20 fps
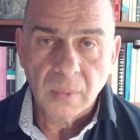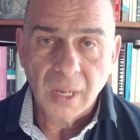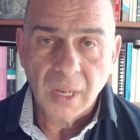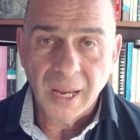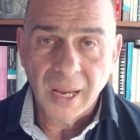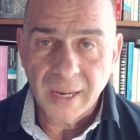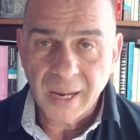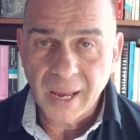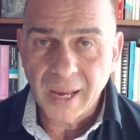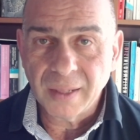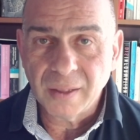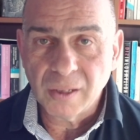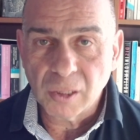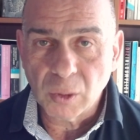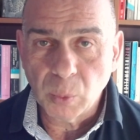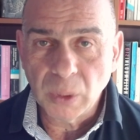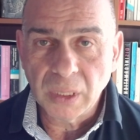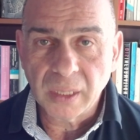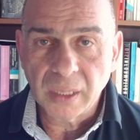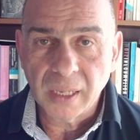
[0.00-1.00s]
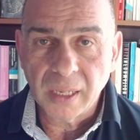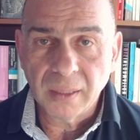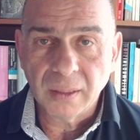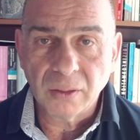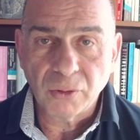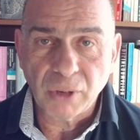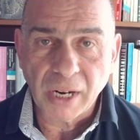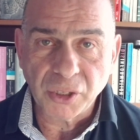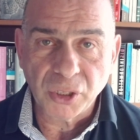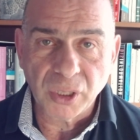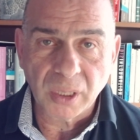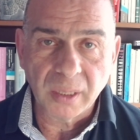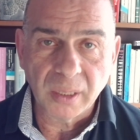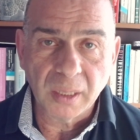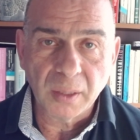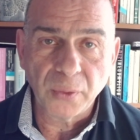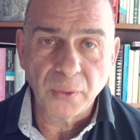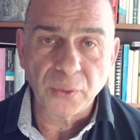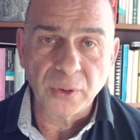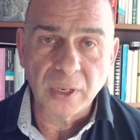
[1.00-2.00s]
And now this weekend, tragically,
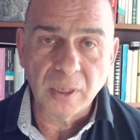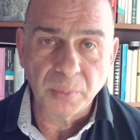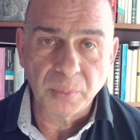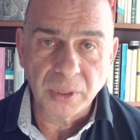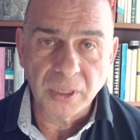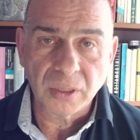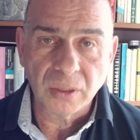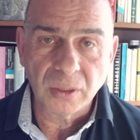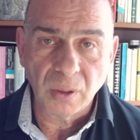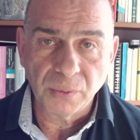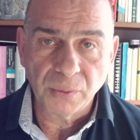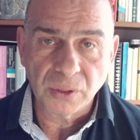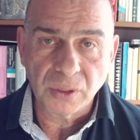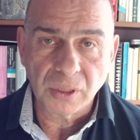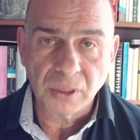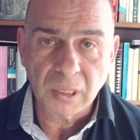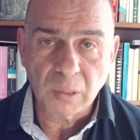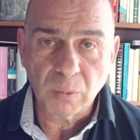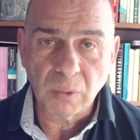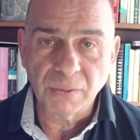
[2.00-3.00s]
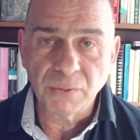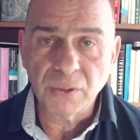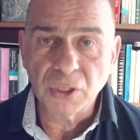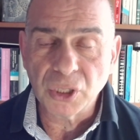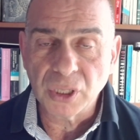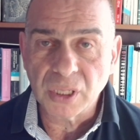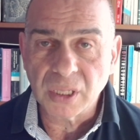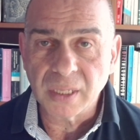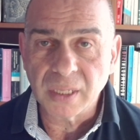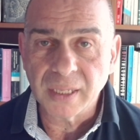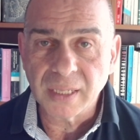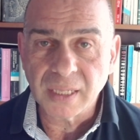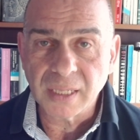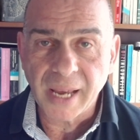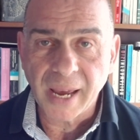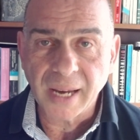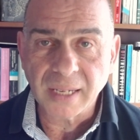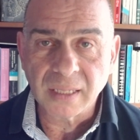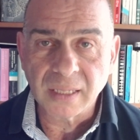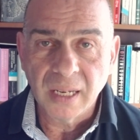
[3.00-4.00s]
3 prison officers were viciously
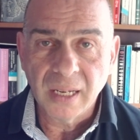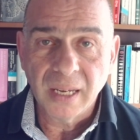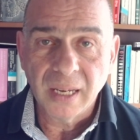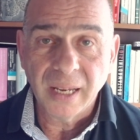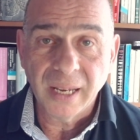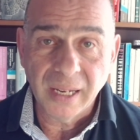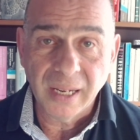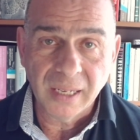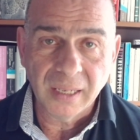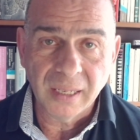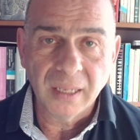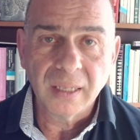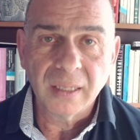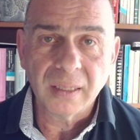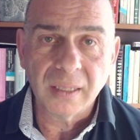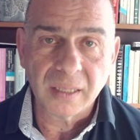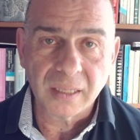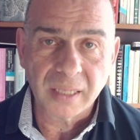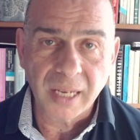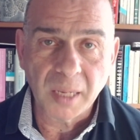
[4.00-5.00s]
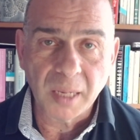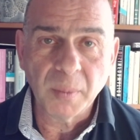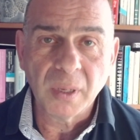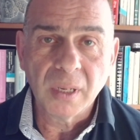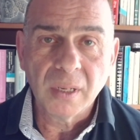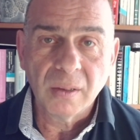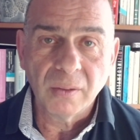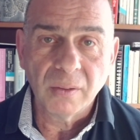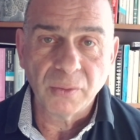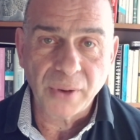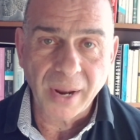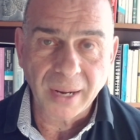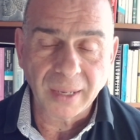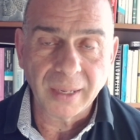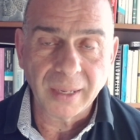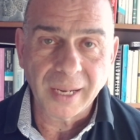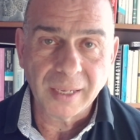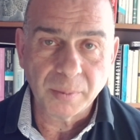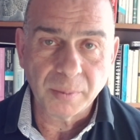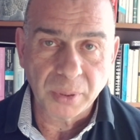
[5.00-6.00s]
attacked in the same
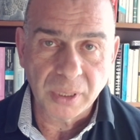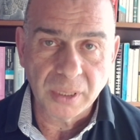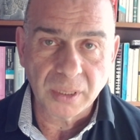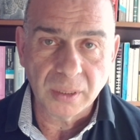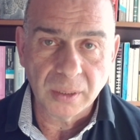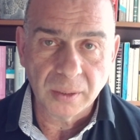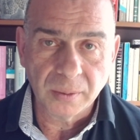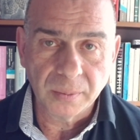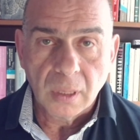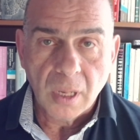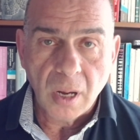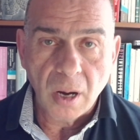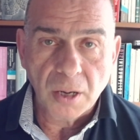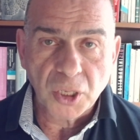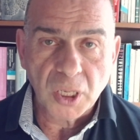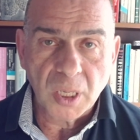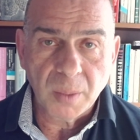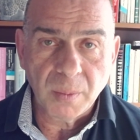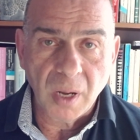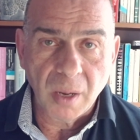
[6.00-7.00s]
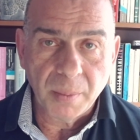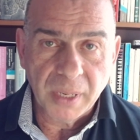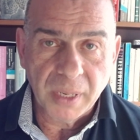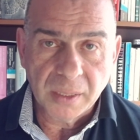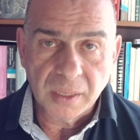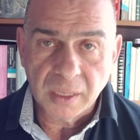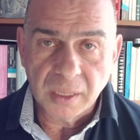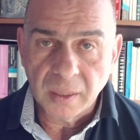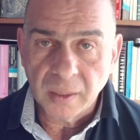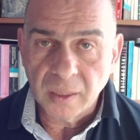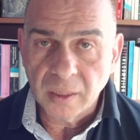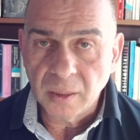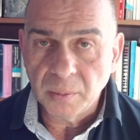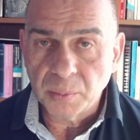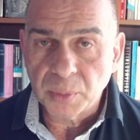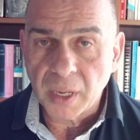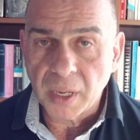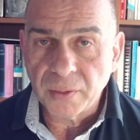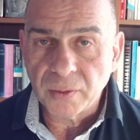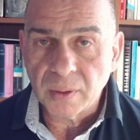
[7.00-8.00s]
Frankland Prison. Hashem Abedi, the
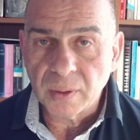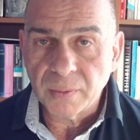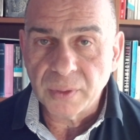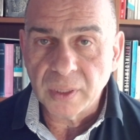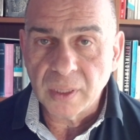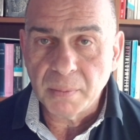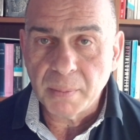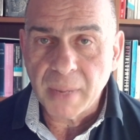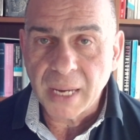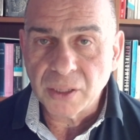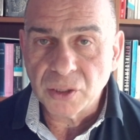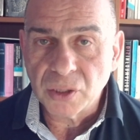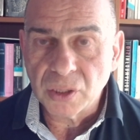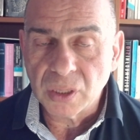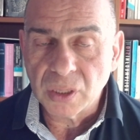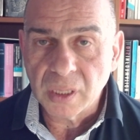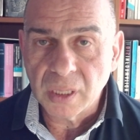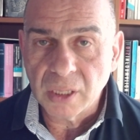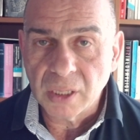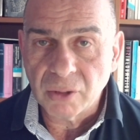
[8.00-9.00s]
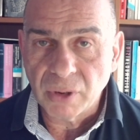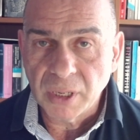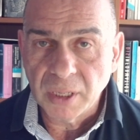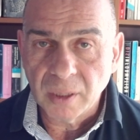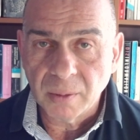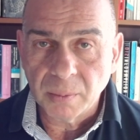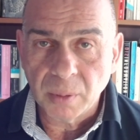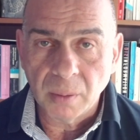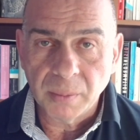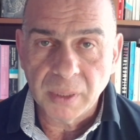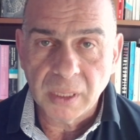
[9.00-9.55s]
brother of the Manchester arena bomber,